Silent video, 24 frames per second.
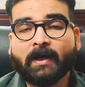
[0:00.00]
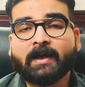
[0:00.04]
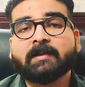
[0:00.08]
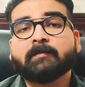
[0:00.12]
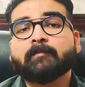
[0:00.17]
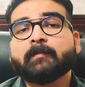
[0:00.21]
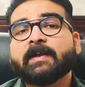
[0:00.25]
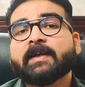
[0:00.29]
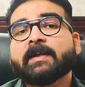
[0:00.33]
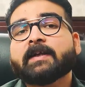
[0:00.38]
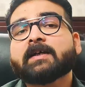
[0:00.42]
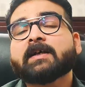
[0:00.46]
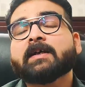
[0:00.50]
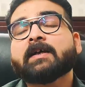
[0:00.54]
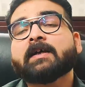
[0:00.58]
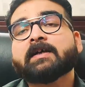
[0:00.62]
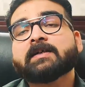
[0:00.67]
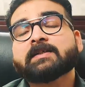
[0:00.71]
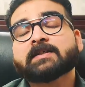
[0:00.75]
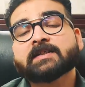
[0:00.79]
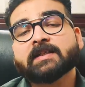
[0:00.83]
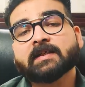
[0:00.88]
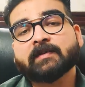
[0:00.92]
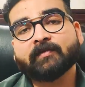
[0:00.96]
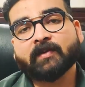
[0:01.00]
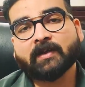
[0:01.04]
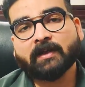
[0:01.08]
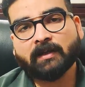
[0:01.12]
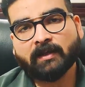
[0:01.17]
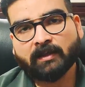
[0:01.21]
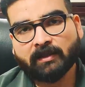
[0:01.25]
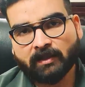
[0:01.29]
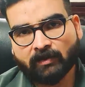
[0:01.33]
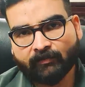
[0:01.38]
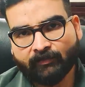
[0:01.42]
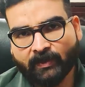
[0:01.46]
I'll make
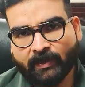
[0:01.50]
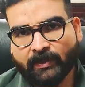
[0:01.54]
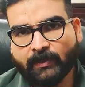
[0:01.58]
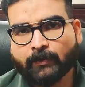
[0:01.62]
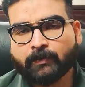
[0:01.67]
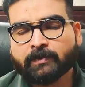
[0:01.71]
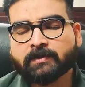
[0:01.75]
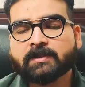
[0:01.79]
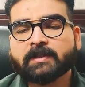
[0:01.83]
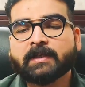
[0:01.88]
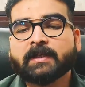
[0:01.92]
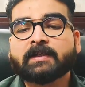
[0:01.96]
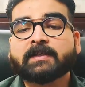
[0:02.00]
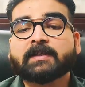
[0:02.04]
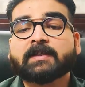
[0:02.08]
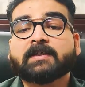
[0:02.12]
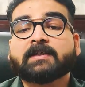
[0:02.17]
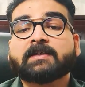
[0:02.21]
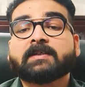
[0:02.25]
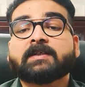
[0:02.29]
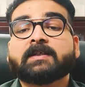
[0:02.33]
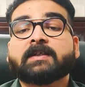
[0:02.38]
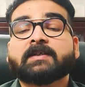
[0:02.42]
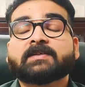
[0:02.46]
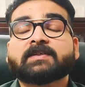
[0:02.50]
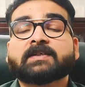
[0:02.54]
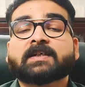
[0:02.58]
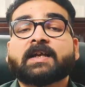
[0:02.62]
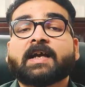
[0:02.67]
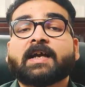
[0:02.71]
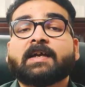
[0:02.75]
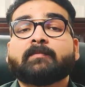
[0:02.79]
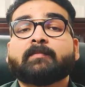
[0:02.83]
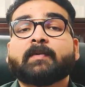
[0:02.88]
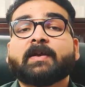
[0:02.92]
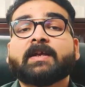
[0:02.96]
several other videos later
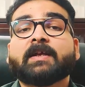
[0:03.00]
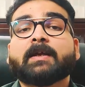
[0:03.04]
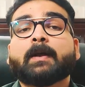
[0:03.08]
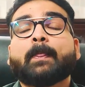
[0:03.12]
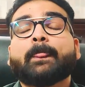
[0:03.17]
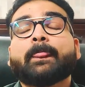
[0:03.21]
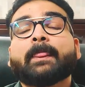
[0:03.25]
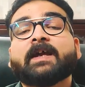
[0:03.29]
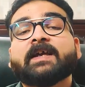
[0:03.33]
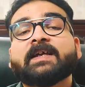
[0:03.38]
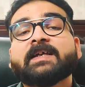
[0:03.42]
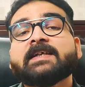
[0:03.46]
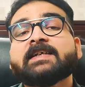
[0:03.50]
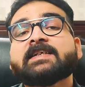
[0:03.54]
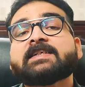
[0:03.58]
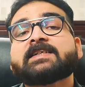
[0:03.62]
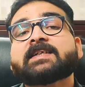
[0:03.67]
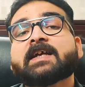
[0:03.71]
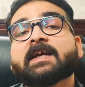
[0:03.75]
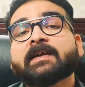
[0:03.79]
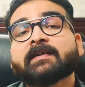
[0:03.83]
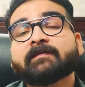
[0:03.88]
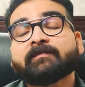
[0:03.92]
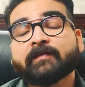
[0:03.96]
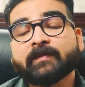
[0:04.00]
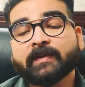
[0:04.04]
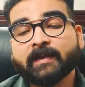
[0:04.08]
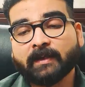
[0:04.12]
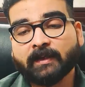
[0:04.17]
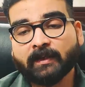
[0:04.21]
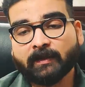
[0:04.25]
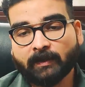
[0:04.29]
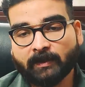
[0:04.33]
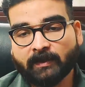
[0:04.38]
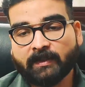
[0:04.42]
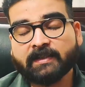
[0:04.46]
describing each and
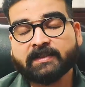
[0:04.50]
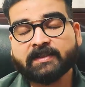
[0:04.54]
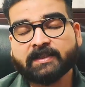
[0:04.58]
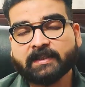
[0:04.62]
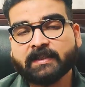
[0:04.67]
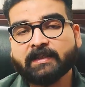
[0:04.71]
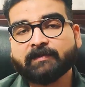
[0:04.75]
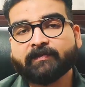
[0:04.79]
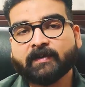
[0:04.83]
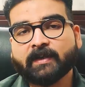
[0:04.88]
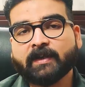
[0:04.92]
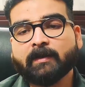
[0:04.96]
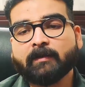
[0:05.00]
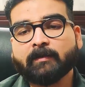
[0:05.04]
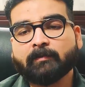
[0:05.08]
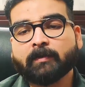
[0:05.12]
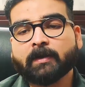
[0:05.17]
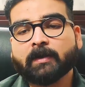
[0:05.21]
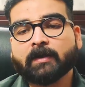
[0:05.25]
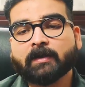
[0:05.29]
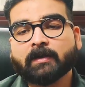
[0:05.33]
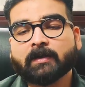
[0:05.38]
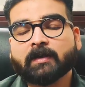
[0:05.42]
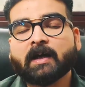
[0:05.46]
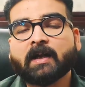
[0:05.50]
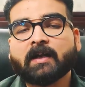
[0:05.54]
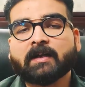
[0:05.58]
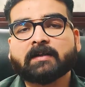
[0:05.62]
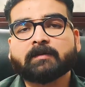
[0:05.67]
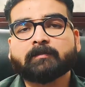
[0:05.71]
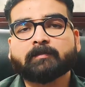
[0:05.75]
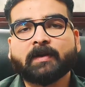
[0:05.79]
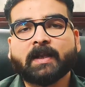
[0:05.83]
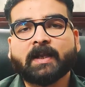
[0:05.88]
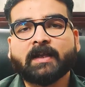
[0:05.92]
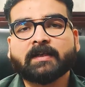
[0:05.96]
every
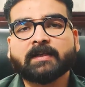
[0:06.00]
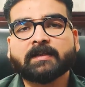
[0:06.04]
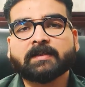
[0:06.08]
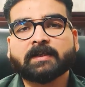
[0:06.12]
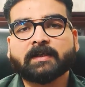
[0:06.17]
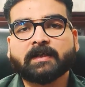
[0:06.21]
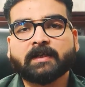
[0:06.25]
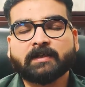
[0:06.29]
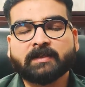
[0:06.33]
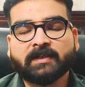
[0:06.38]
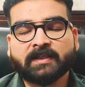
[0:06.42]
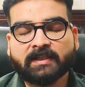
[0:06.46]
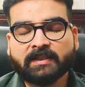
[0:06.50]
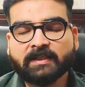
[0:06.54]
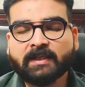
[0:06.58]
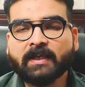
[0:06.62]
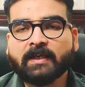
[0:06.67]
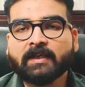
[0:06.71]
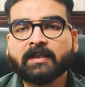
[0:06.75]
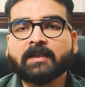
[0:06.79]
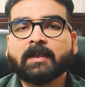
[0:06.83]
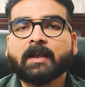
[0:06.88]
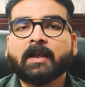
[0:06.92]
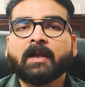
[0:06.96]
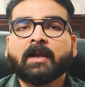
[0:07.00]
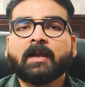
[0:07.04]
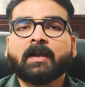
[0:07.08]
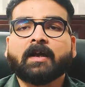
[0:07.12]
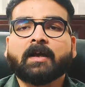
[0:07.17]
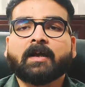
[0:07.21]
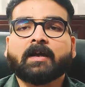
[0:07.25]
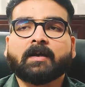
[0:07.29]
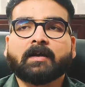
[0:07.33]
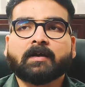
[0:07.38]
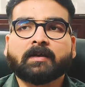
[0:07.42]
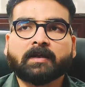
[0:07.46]
Karak planet in detail,
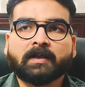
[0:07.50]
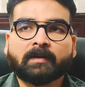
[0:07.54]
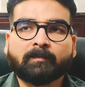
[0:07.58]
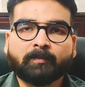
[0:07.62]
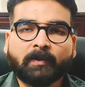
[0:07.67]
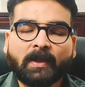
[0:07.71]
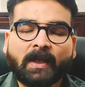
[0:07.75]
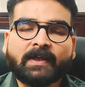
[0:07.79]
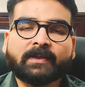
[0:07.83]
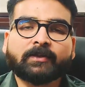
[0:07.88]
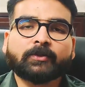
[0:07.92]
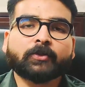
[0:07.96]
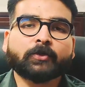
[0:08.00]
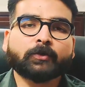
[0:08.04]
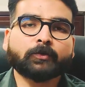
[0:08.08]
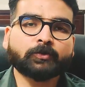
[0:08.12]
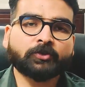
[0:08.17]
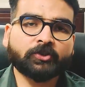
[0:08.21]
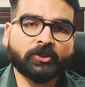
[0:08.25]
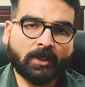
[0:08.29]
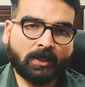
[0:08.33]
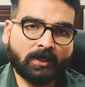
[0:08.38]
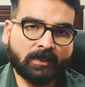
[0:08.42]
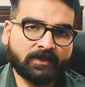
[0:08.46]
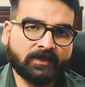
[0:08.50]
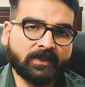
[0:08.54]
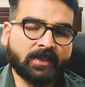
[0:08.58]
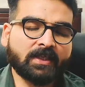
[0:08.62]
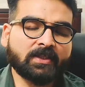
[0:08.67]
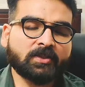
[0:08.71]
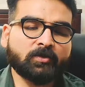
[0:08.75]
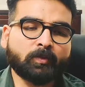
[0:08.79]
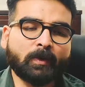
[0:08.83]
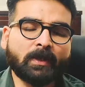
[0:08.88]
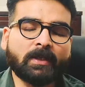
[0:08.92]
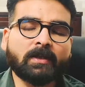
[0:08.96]
applying through charts
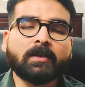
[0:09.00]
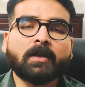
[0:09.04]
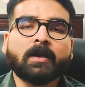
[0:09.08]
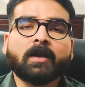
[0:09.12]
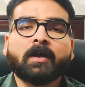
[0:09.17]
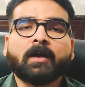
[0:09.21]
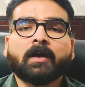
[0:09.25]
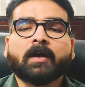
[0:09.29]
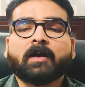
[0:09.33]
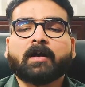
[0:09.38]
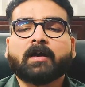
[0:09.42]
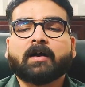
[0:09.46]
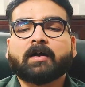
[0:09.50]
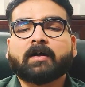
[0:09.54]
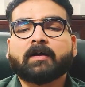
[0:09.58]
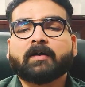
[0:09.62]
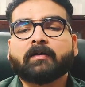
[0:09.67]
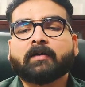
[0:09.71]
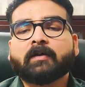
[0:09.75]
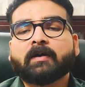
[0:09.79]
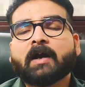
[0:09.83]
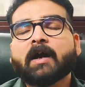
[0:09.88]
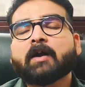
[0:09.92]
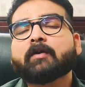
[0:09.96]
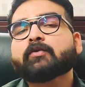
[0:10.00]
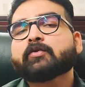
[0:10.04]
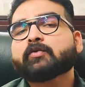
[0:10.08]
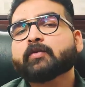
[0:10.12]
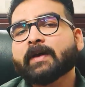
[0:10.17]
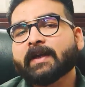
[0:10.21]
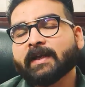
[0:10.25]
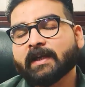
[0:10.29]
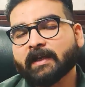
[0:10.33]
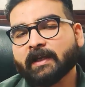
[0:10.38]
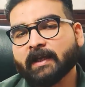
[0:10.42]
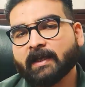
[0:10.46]
as well, how
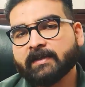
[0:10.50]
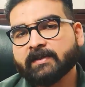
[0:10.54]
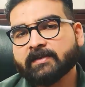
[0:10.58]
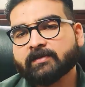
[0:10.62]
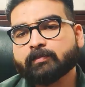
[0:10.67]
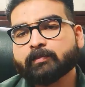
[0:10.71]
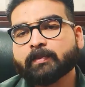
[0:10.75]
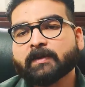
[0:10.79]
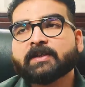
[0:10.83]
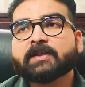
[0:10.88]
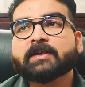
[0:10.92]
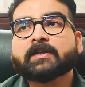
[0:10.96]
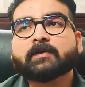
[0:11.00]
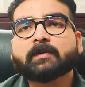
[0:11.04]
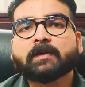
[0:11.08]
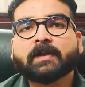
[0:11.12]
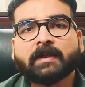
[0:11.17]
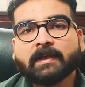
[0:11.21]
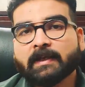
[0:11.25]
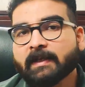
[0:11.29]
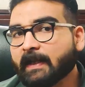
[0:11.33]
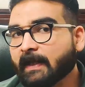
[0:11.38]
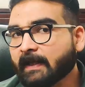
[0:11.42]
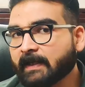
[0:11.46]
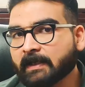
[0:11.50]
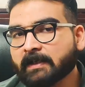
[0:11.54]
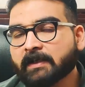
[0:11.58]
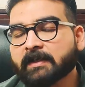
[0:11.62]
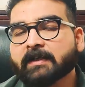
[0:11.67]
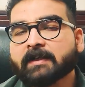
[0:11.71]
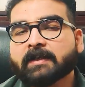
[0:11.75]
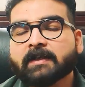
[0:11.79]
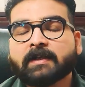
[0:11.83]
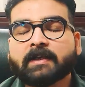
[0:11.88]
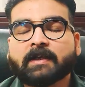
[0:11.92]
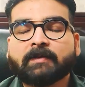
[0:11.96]
to analyze, particularly like
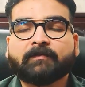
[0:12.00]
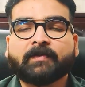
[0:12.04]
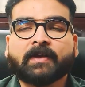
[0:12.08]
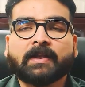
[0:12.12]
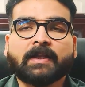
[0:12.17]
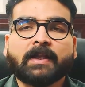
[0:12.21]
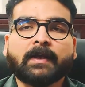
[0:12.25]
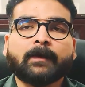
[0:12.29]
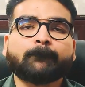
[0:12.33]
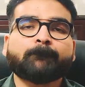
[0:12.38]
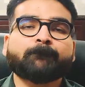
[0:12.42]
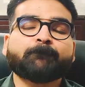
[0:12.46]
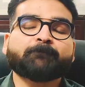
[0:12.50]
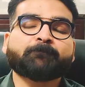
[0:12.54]
career and everything.